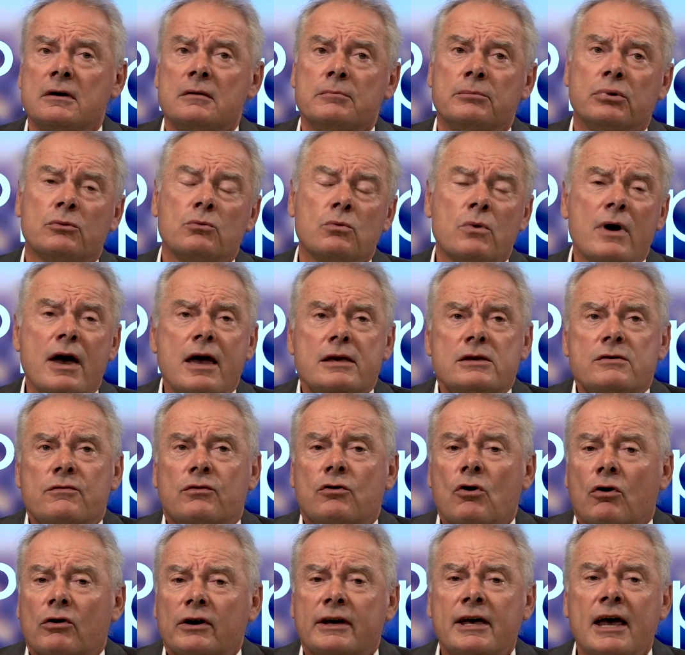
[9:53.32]
But where you've
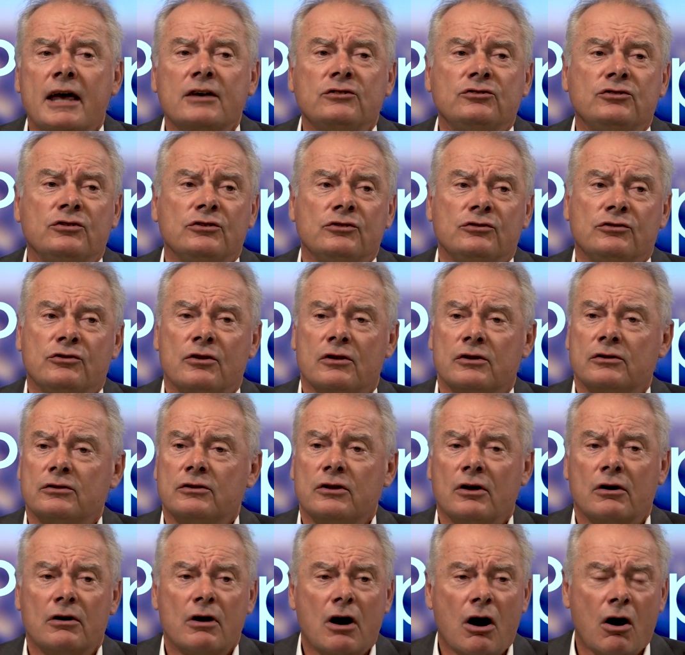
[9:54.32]
got cases
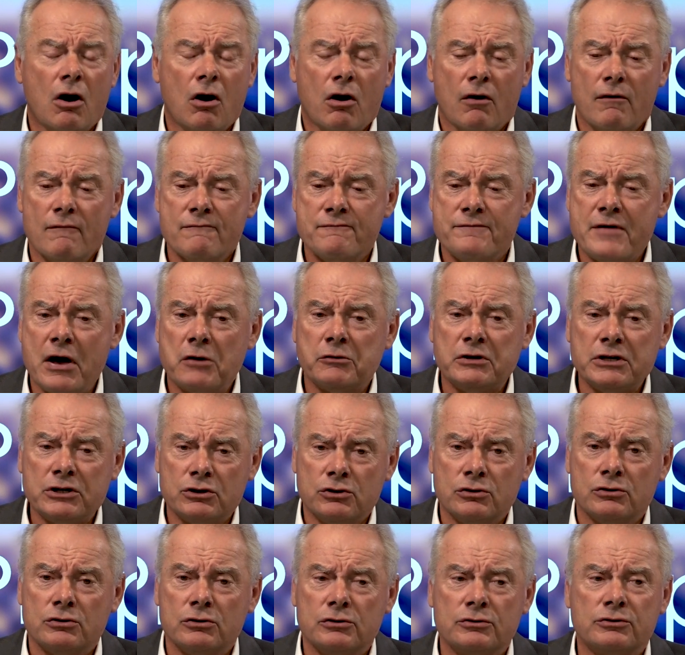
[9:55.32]
that are very
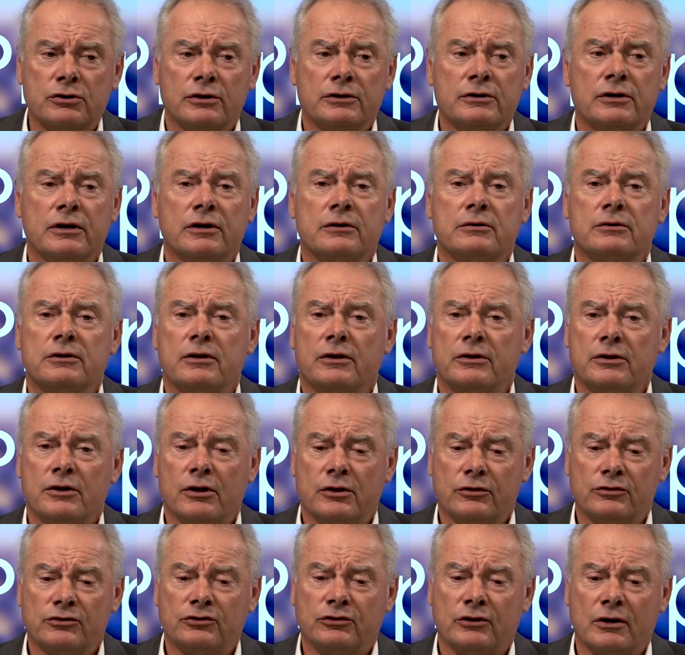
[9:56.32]
good and
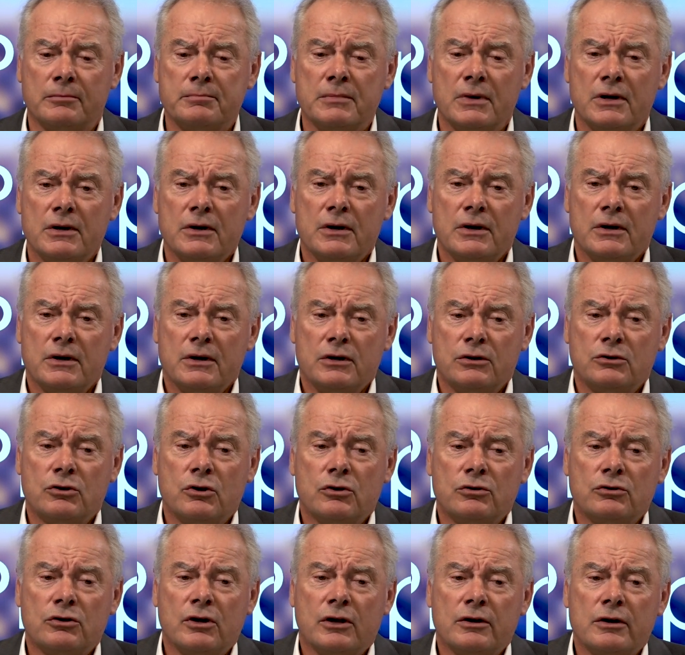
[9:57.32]
that
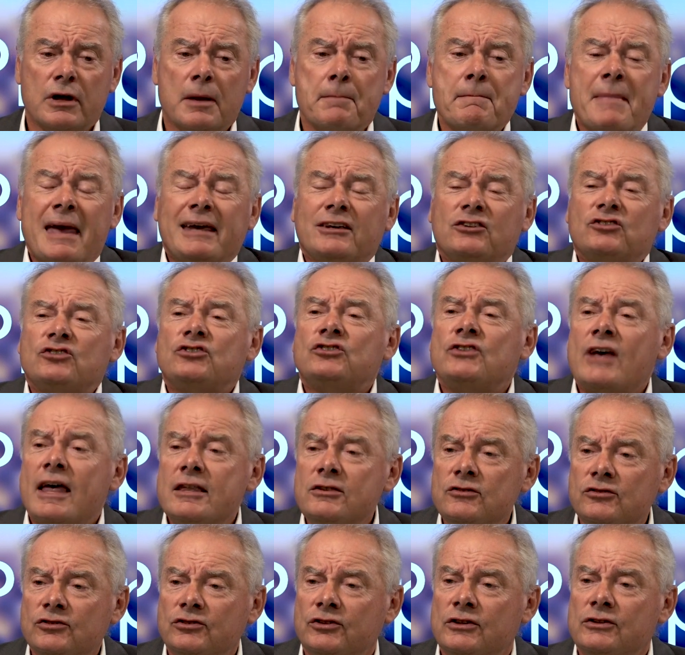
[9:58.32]
it makes
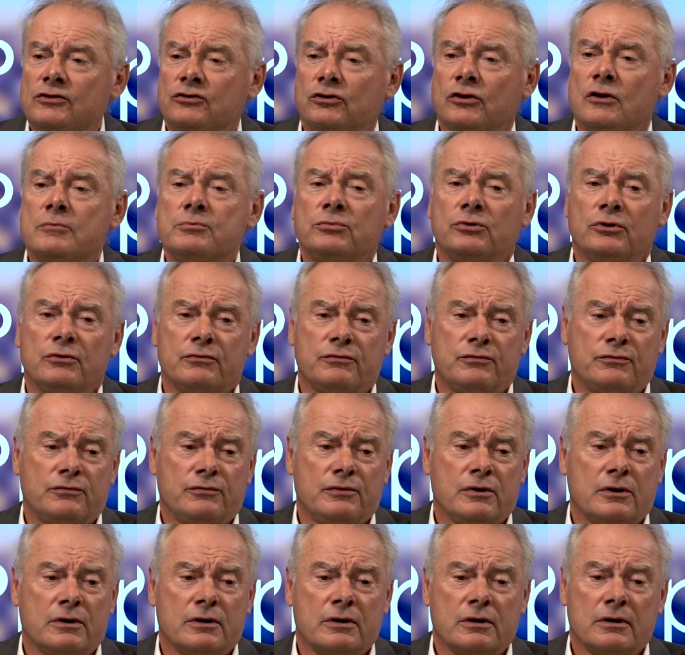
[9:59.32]
sense in terms of
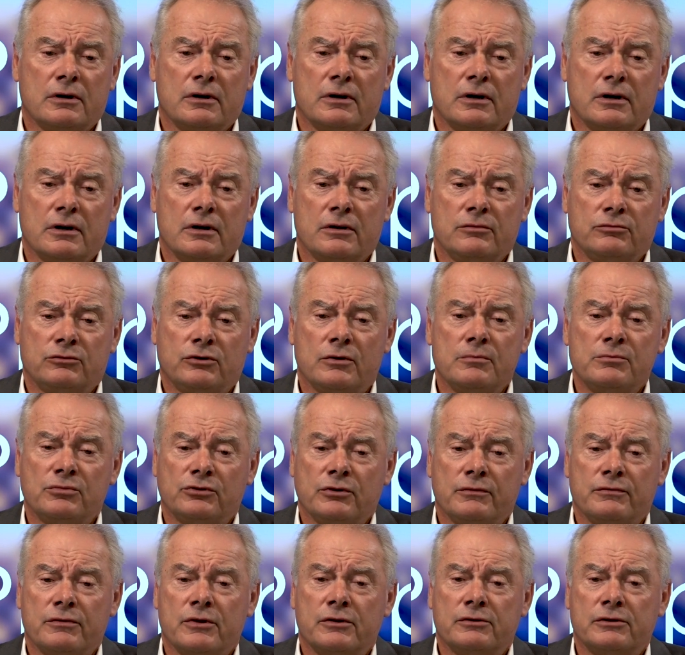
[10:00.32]

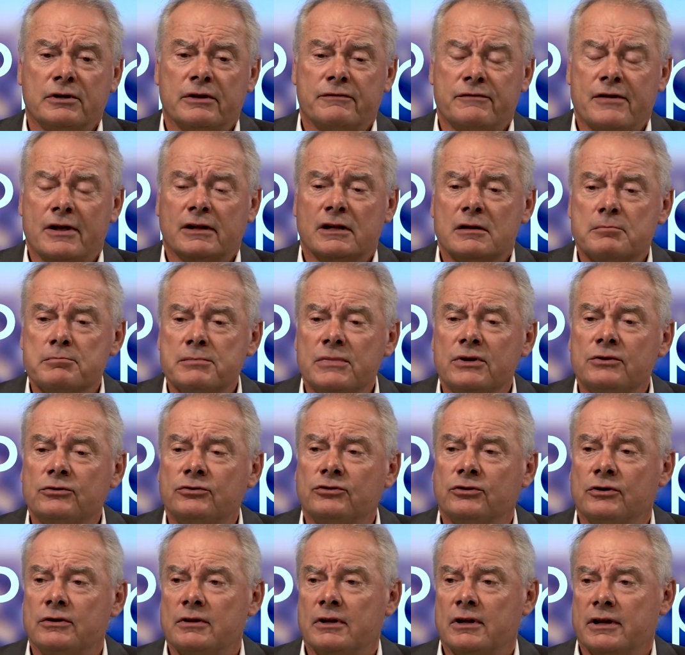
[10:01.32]
the
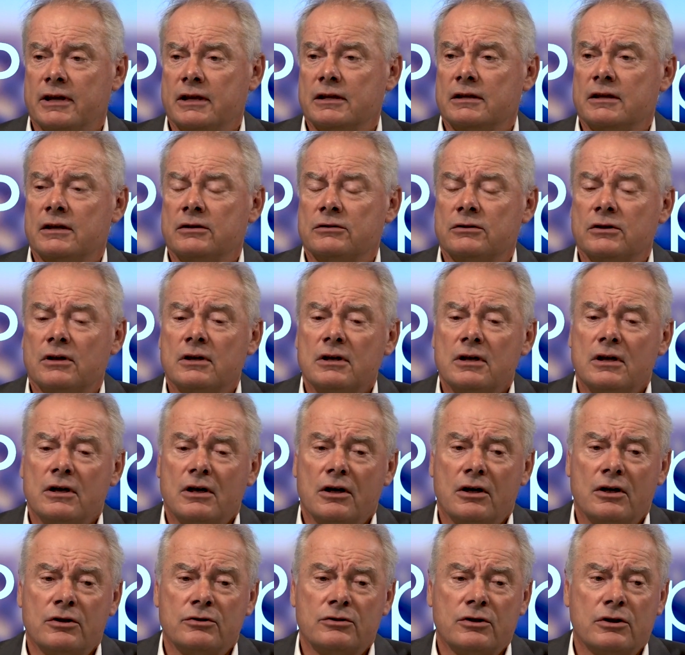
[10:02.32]
development
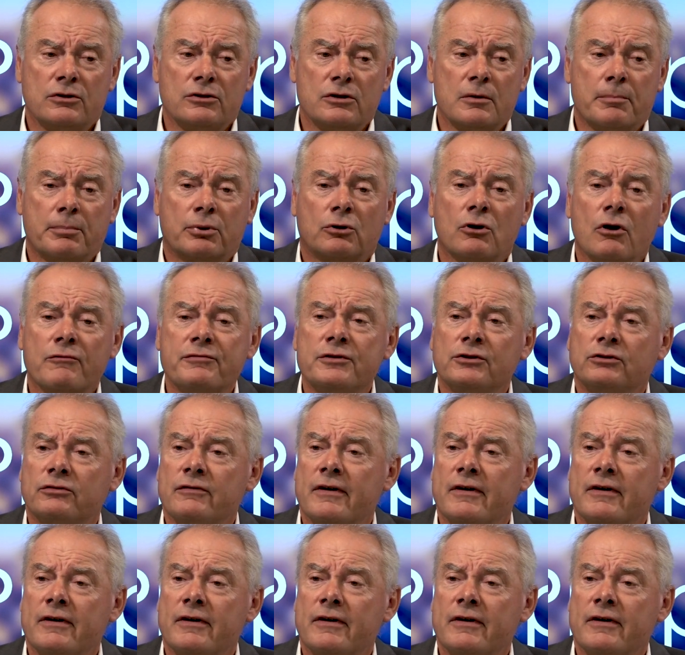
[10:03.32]
and the profit